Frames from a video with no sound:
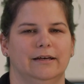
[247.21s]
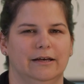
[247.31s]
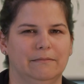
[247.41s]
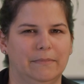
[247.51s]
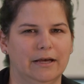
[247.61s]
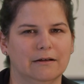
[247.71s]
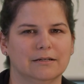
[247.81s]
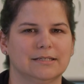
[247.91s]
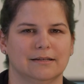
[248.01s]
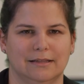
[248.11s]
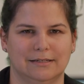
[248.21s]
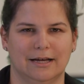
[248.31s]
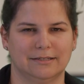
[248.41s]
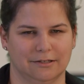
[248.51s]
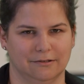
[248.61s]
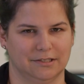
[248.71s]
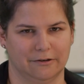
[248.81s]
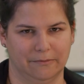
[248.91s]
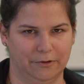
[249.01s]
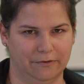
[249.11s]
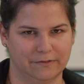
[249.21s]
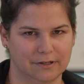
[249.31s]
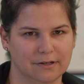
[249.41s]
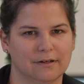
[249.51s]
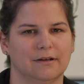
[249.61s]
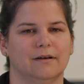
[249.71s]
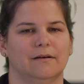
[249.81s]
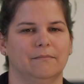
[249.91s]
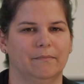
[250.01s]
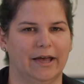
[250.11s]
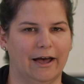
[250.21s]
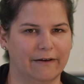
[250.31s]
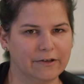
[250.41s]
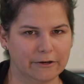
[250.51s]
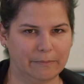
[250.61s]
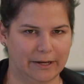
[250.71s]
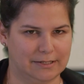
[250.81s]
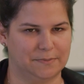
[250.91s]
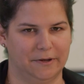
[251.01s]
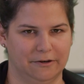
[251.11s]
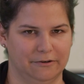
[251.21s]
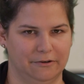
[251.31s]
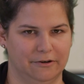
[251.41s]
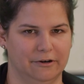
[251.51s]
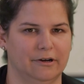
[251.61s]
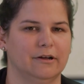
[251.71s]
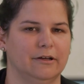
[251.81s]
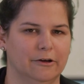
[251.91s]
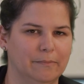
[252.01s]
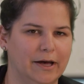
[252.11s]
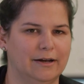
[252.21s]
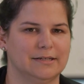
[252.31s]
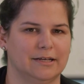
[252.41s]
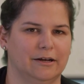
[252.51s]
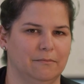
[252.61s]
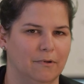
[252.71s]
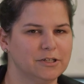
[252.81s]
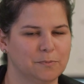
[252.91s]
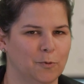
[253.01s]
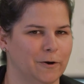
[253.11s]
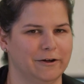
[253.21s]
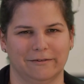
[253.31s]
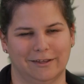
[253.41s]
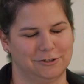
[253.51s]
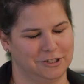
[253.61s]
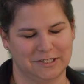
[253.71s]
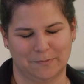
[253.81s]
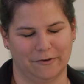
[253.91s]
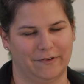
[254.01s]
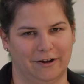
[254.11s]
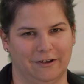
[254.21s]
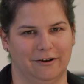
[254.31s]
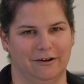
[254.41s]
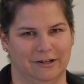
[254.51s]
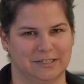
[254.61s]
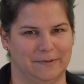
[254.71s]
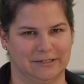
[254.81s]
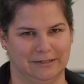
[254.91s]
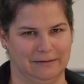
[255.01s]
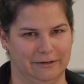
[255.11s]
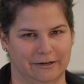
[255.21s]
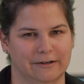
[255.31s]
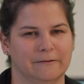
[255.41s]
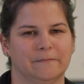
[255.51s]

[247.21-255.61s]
In males, the testicles are removed. By having your pet spayed or neutered, your pet is getting much more than just preventing an unexpected litter.